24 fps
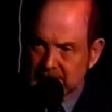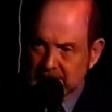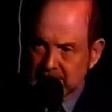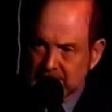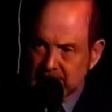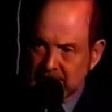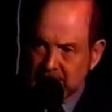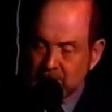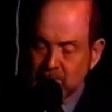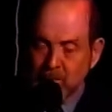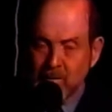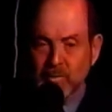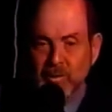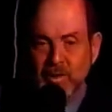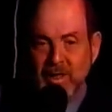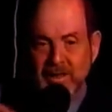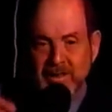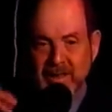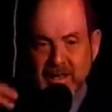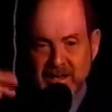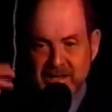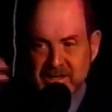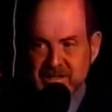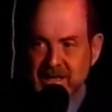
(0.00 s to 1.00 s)
And I remember they
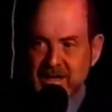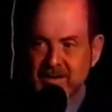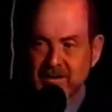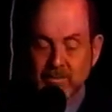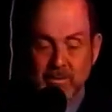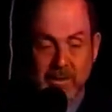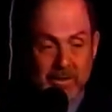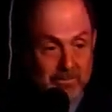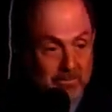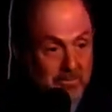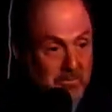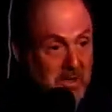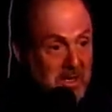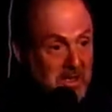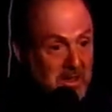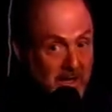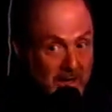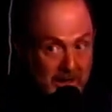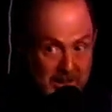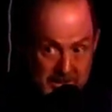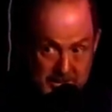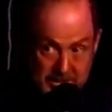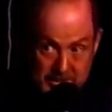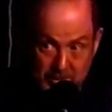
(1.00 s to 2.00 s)
let us out about
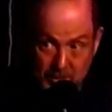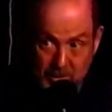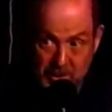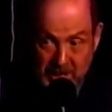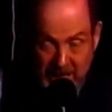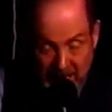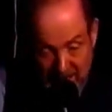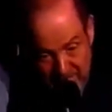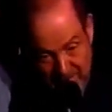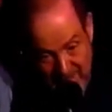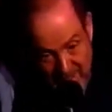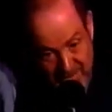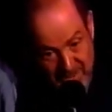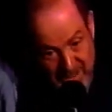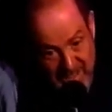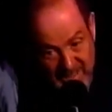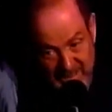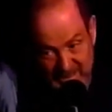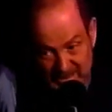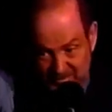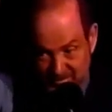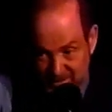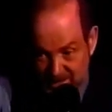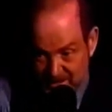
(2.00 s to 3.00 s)
midnight, so we came down the
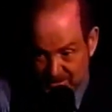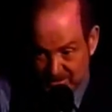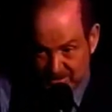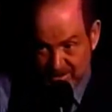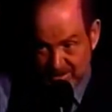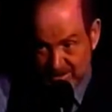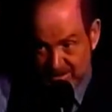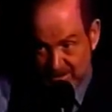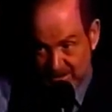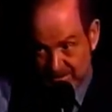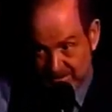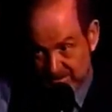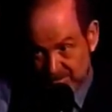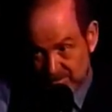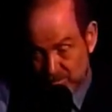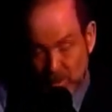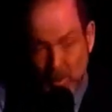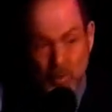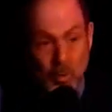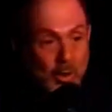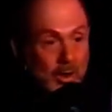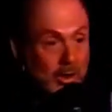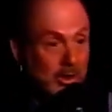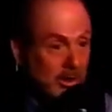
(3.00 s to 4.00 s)
elevator together. and We
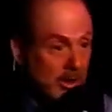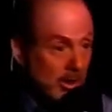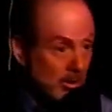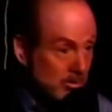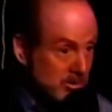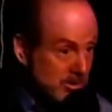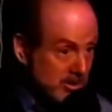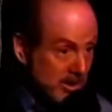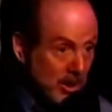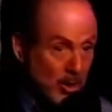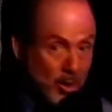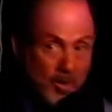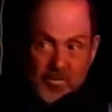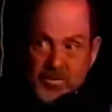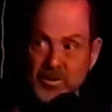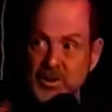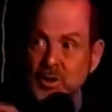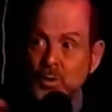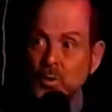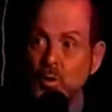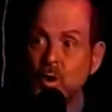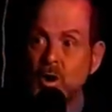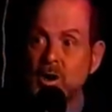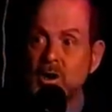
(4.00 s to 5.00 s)
were alone, so I offered to
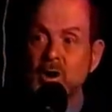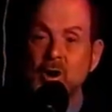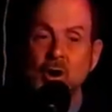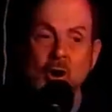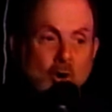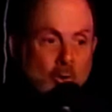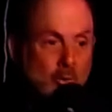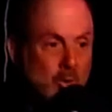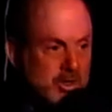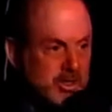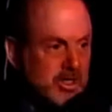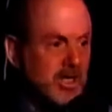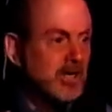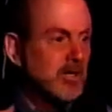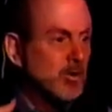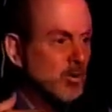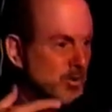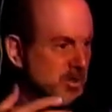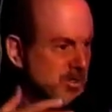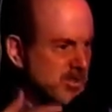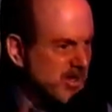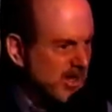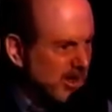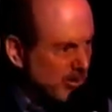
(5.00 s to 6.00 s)
walk her home, which I
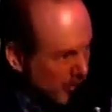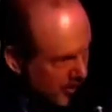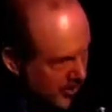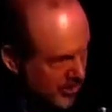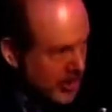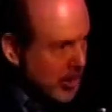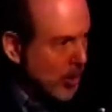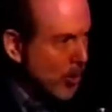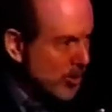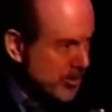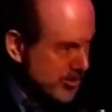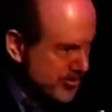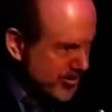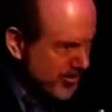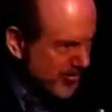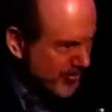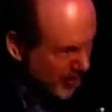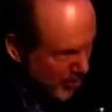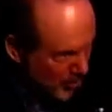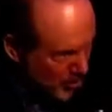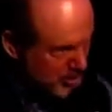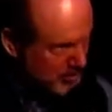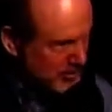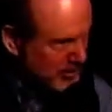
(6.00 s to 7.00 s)
always did, which she always
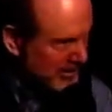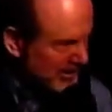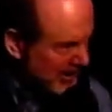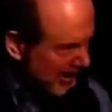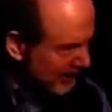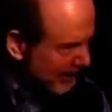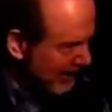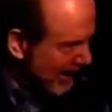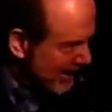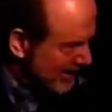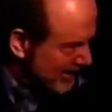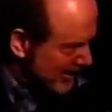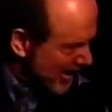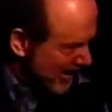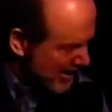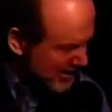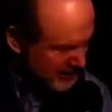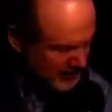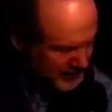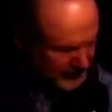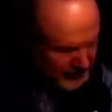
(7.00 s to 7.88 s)
refused, but not that night.